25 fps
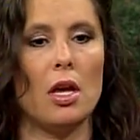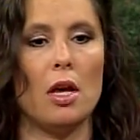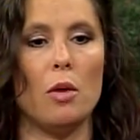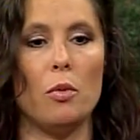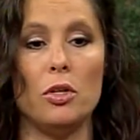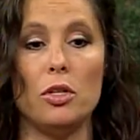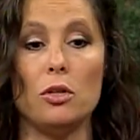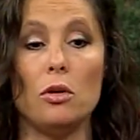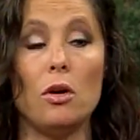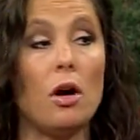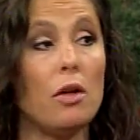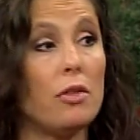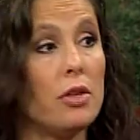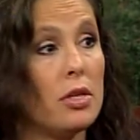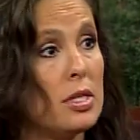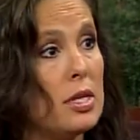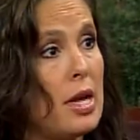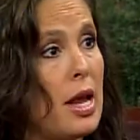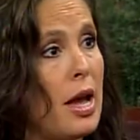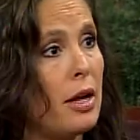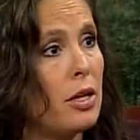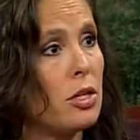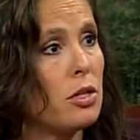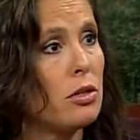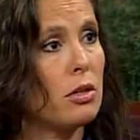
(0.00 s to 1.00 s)
And we do all this
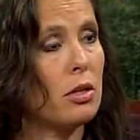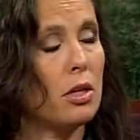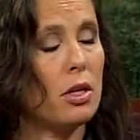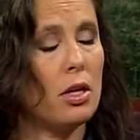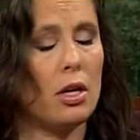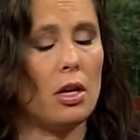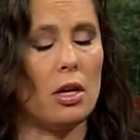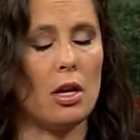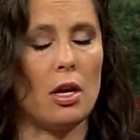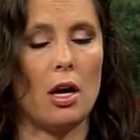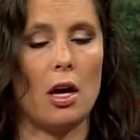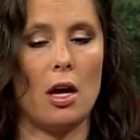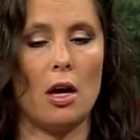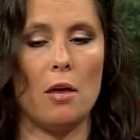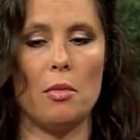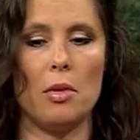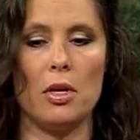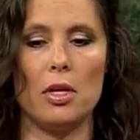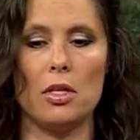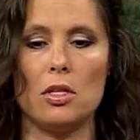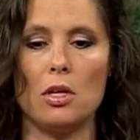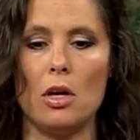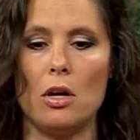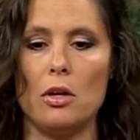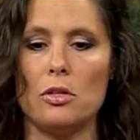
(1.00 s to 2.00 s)
naturally.
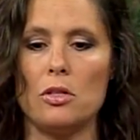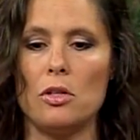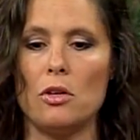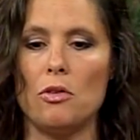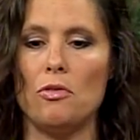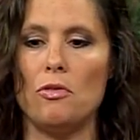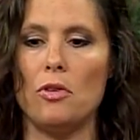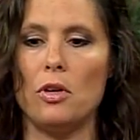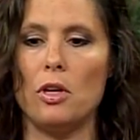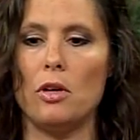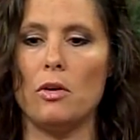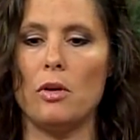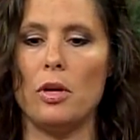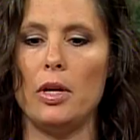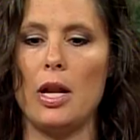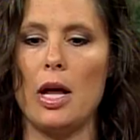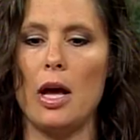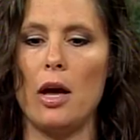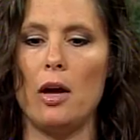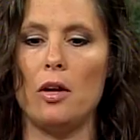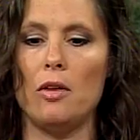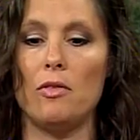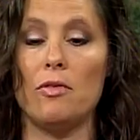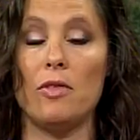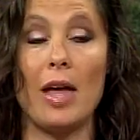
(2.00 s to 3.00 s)
It's also figuring
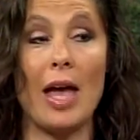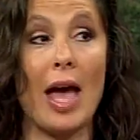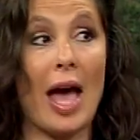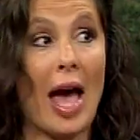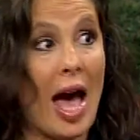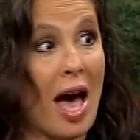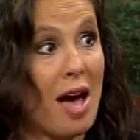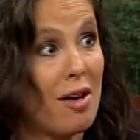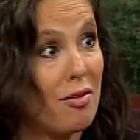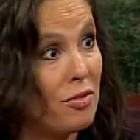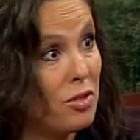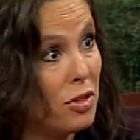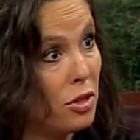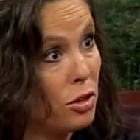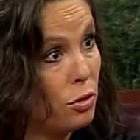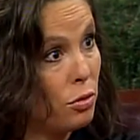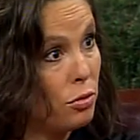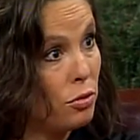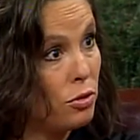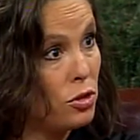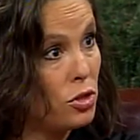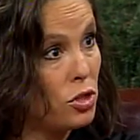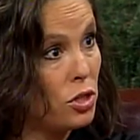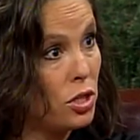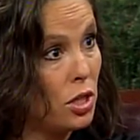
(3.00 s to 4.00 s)
out if they have the
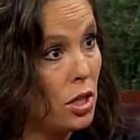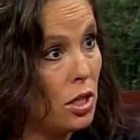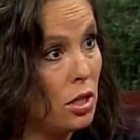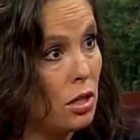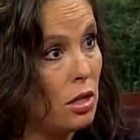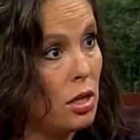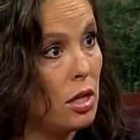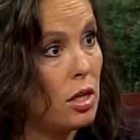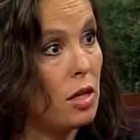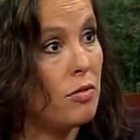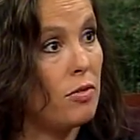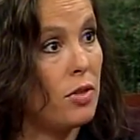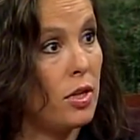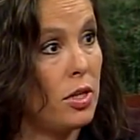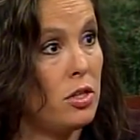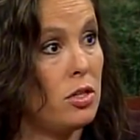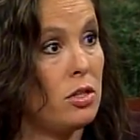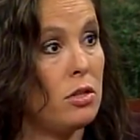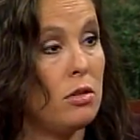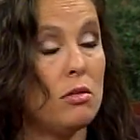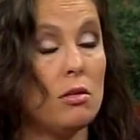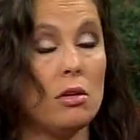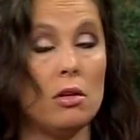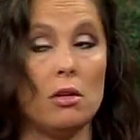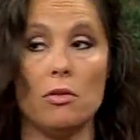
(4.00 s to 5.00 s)
gluten gene, and if they
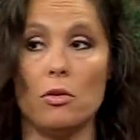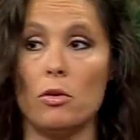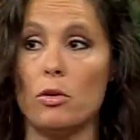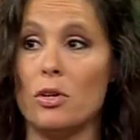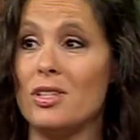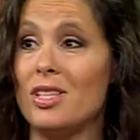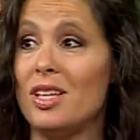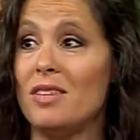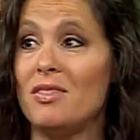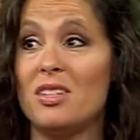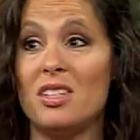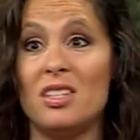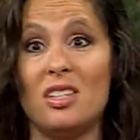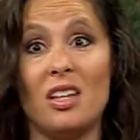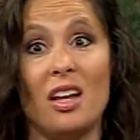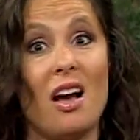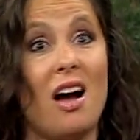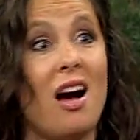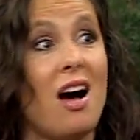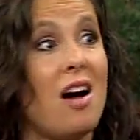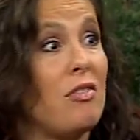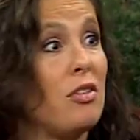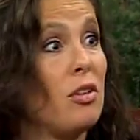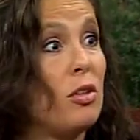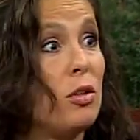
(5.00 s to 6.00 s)
do, then of course they have to stay
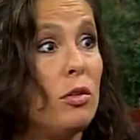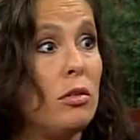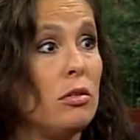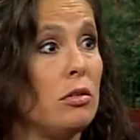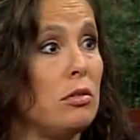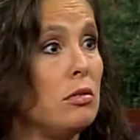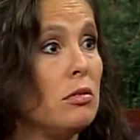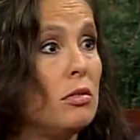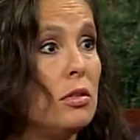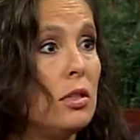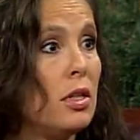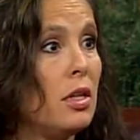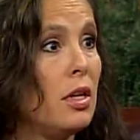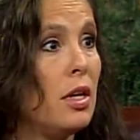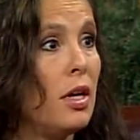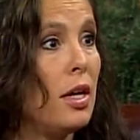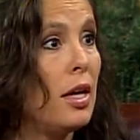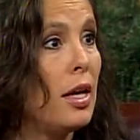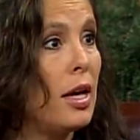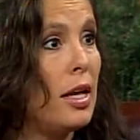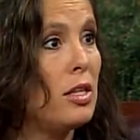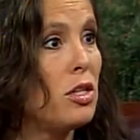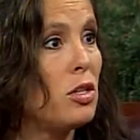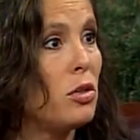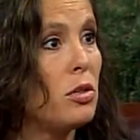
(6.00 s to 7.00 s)
off gluten.
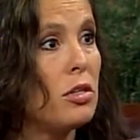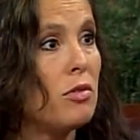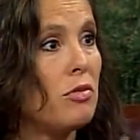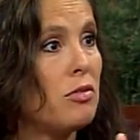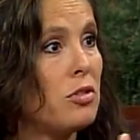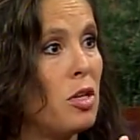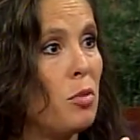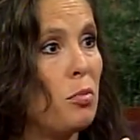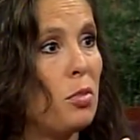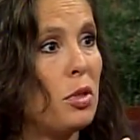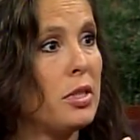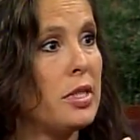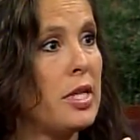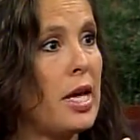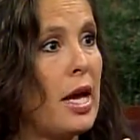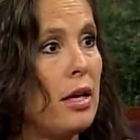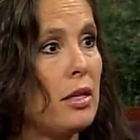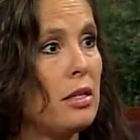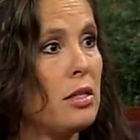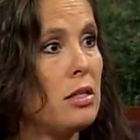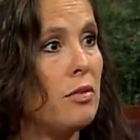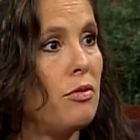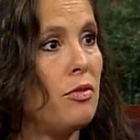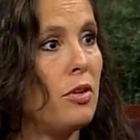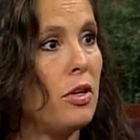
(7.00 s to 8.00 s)
And so it's a simple
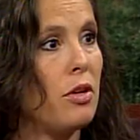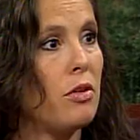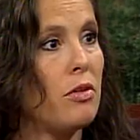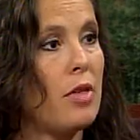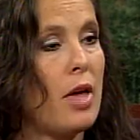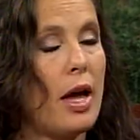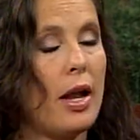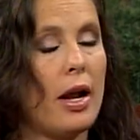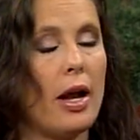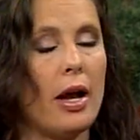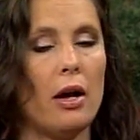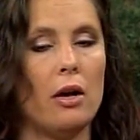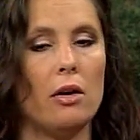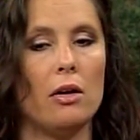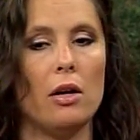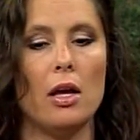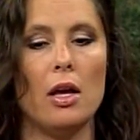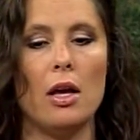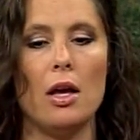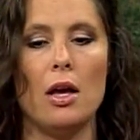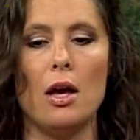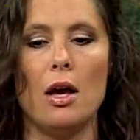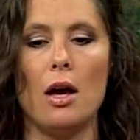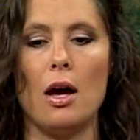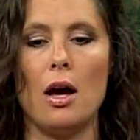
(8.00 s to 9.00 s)
test to figure that out.
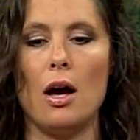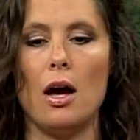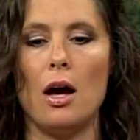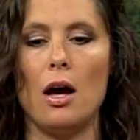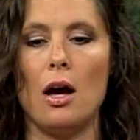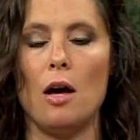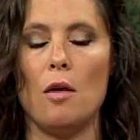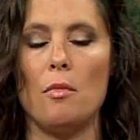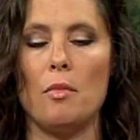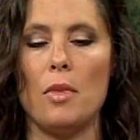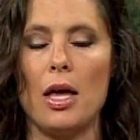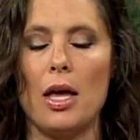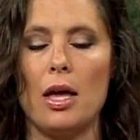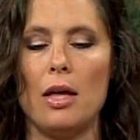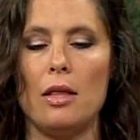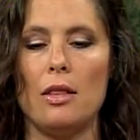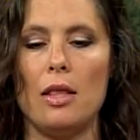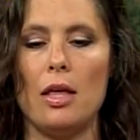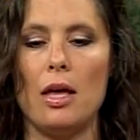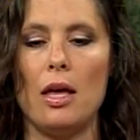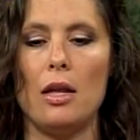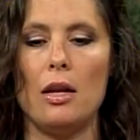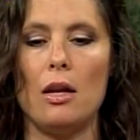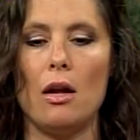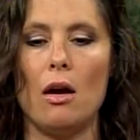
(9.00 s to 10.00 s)

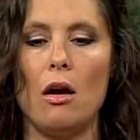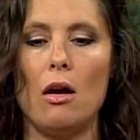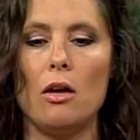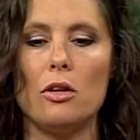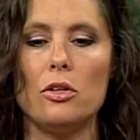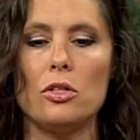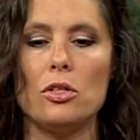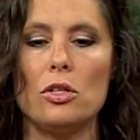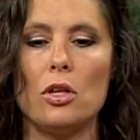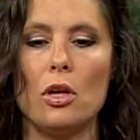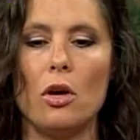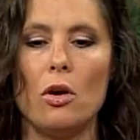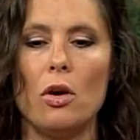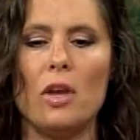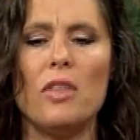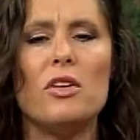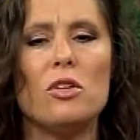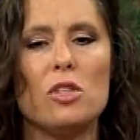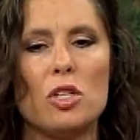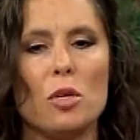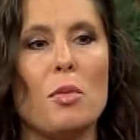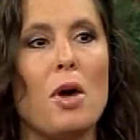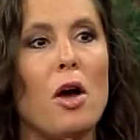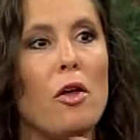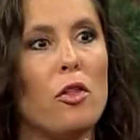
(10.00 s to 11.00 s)
And then also, and
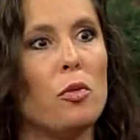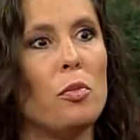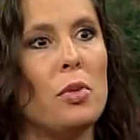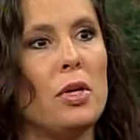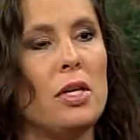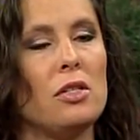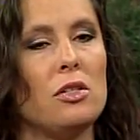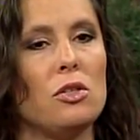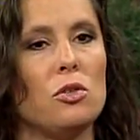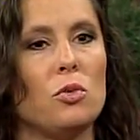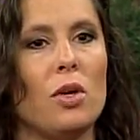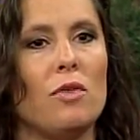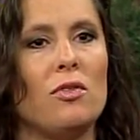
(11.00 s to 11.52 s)
there's some other pieces.